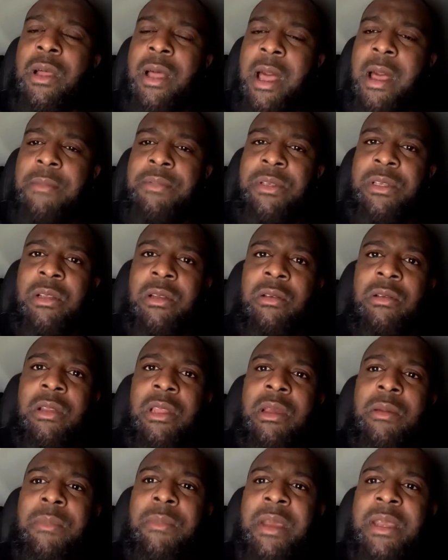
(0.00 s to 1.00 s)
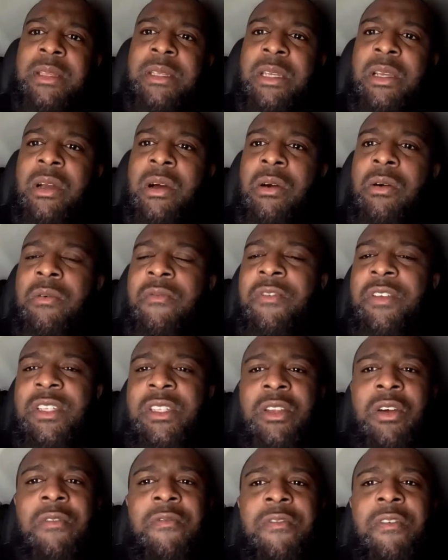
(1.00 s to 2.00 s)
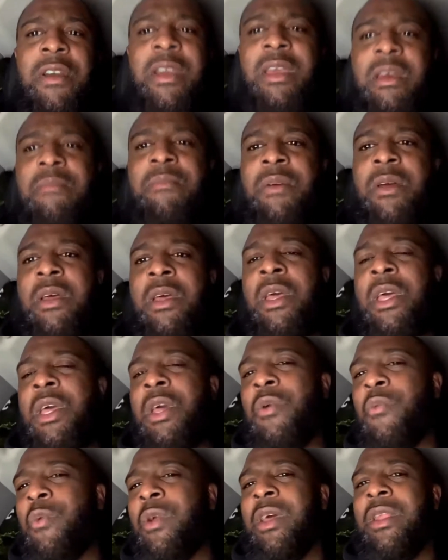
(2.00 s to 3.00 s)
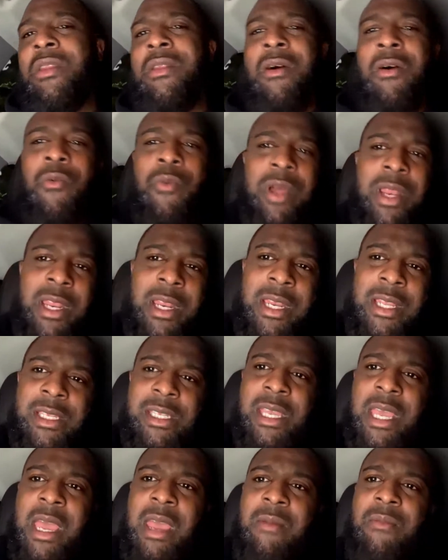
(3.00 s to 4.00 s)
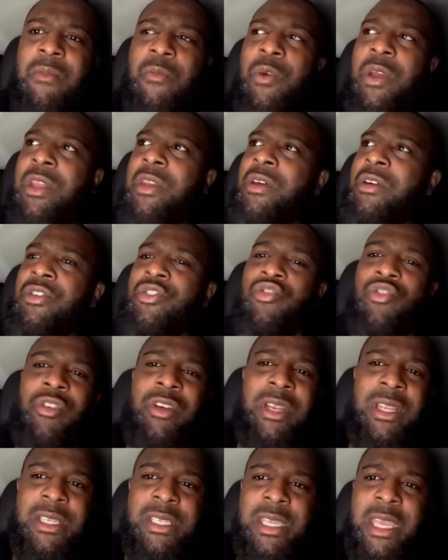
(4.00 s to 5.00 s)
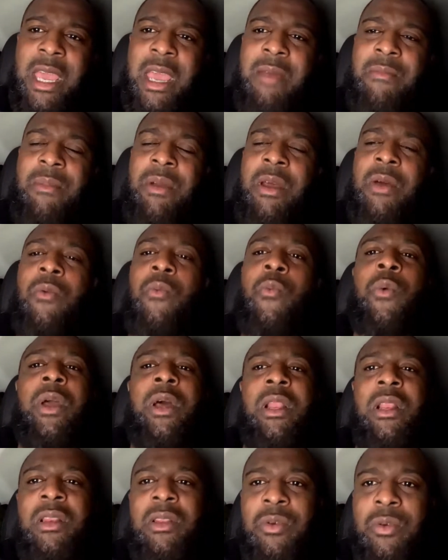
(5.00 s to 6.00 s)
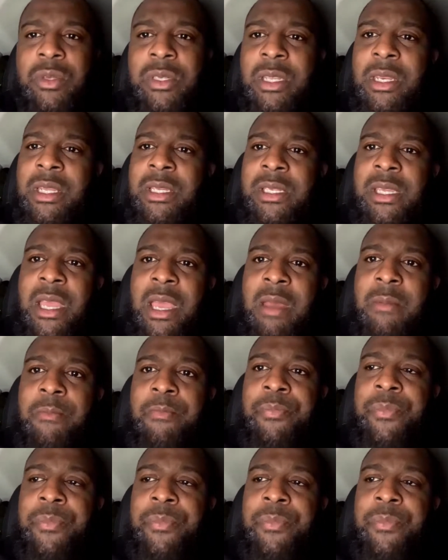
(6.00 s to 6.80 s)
Absolutely amazing goal. If it's not for him, we are not winning this game. We are not drawing this game. We are losing this game.